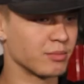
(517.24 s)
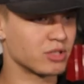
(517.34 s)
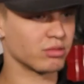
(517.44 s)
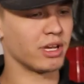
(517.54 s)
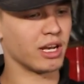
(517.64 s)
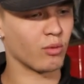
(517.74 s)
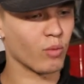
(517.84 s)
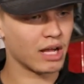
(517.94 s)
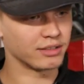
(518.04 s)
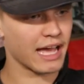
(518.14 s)
in between and
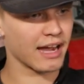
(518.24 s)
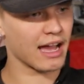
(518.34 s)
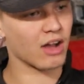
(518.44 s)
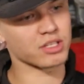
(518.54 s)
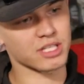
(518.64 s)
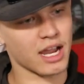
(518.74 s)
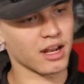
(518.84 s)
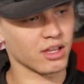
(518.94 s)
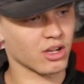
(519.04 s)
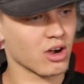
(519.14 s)
weld that outside
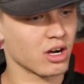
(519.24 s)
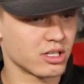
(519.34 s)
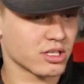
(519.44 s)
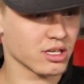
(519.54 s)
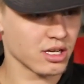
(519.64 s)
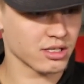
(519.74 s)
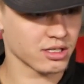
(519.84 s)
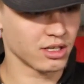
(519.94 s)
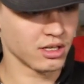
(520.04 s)
of the car, just cause